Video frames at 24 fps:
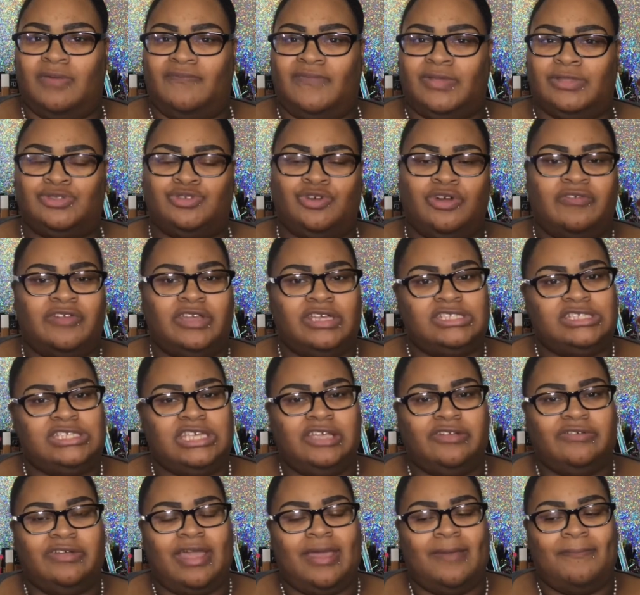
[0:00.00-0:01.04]
Victoria's
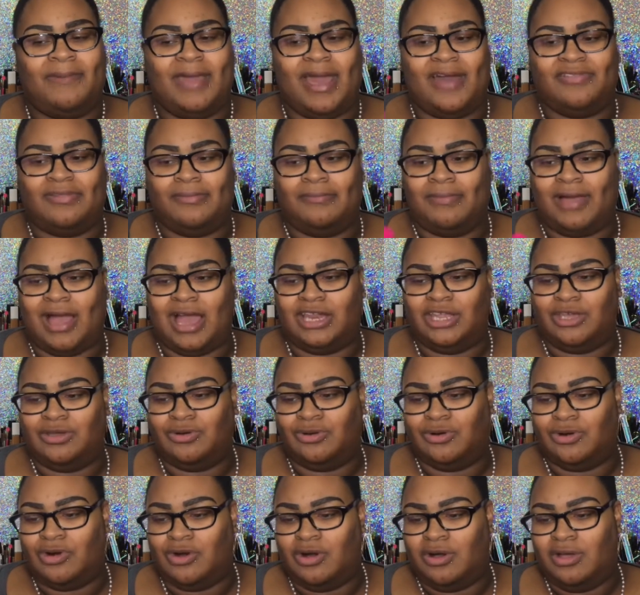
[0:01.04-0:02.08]
Secret and Bath and Body
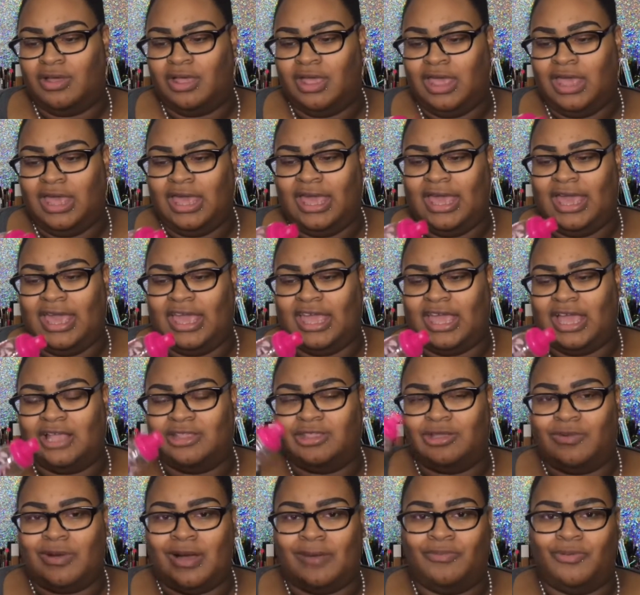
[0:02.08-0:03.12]
haul. And y'all
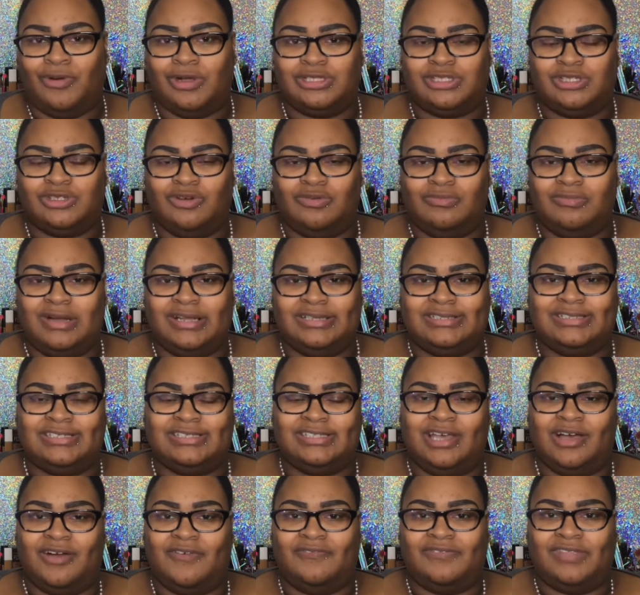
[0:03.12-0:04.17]
know I bought so much
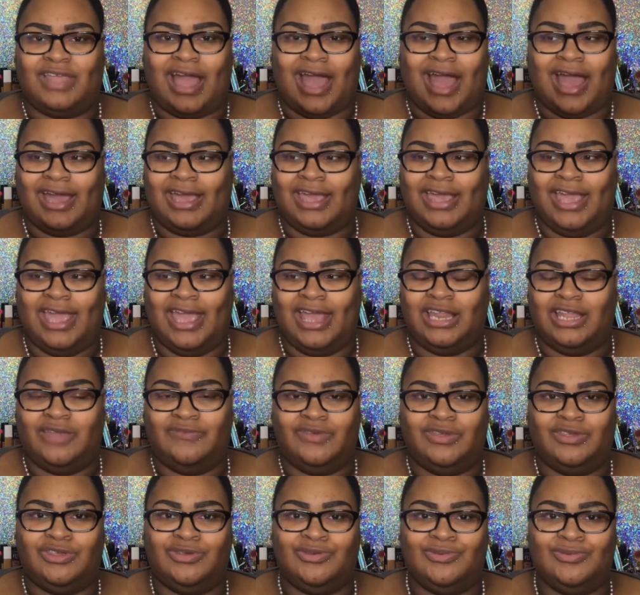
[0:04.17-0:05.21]
stuff that I can't
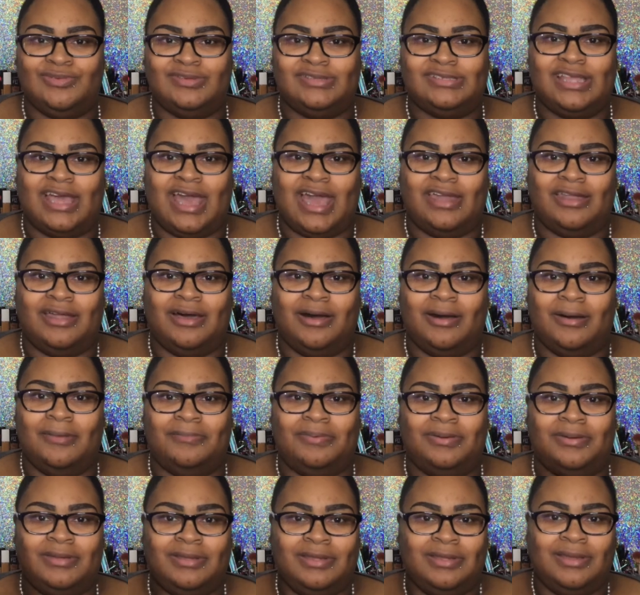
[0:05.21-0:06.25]
even use that
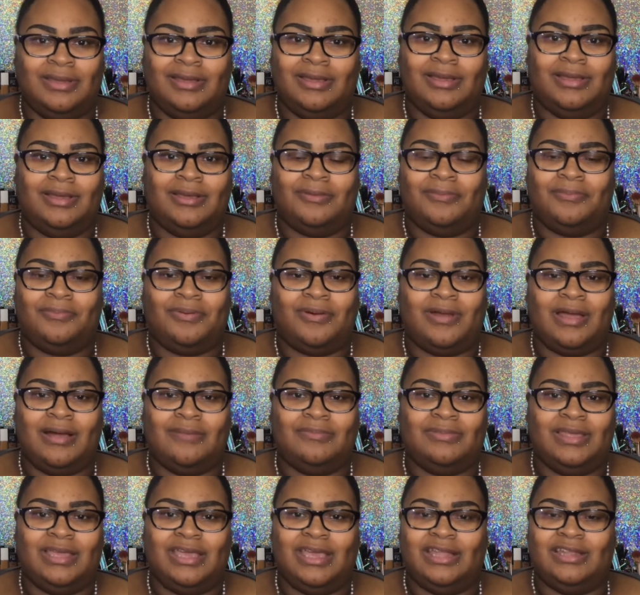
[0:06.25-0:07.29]
up.
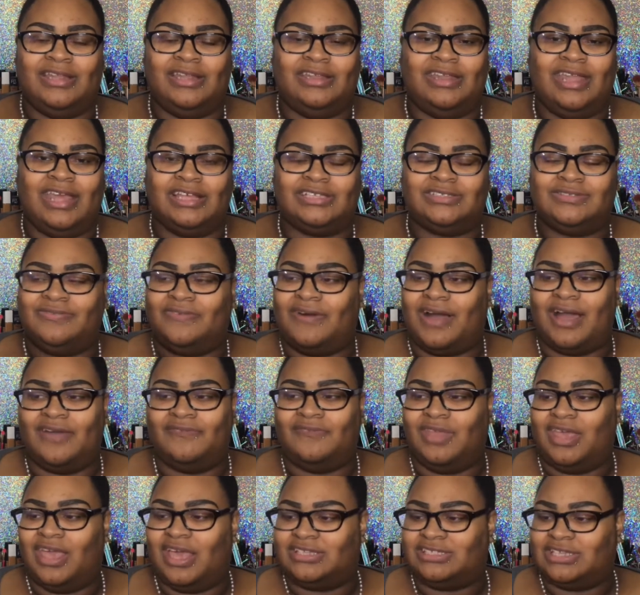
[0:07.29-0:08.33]
Probably in the next
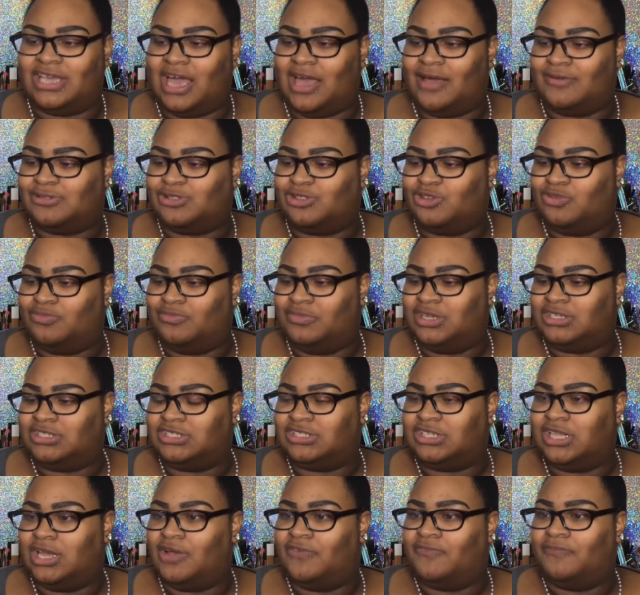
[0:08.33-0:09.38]
5 years, I have so much
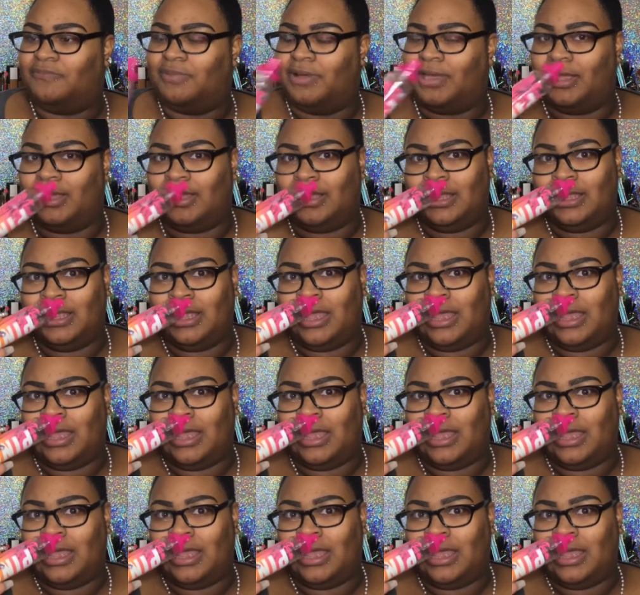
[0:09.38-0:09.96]
stuff. But